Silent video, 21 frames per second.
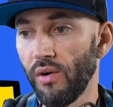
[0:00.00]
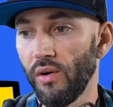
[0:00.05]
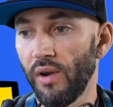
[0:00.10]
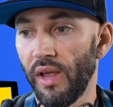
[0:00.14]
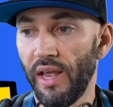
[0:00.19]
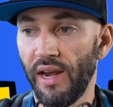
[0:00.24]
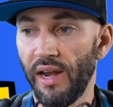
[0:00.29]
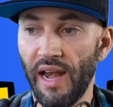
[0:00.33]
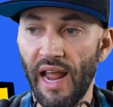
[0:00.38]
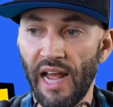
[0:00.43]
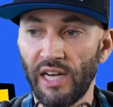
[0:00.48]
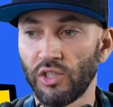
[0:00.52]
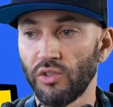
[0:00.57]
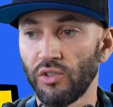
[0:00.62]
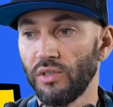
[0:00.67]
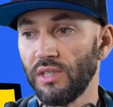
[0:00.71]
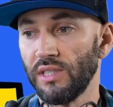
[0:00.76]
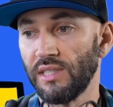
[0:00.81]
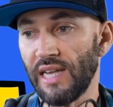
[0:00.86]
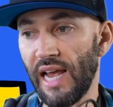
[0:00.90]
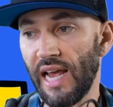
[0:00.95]
and natural
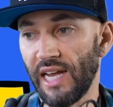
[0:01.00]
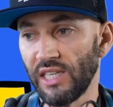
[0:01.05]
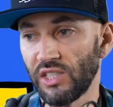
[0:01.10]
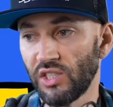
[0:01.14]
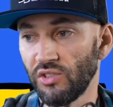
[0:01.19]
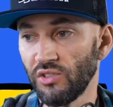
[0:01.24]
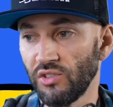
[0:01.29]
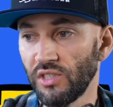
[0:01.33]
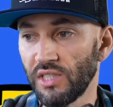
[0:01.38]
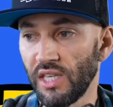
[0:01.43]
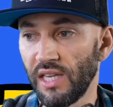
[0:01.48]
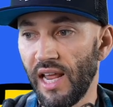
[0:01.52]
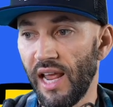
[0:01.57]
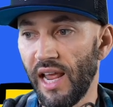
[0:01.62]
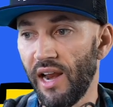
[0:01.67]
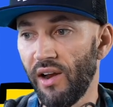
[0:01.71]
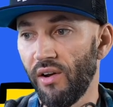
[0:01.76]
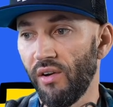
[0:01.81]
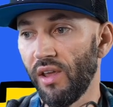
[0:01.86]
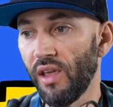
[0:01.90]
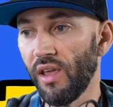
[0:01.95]
disasters in the
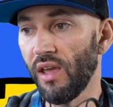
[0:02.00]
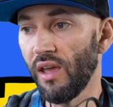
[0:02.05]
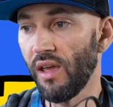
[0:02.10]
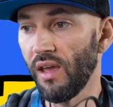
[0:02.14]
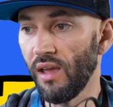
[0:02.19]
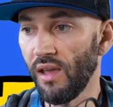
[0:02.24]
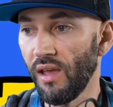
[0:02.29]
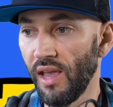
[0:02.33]
area,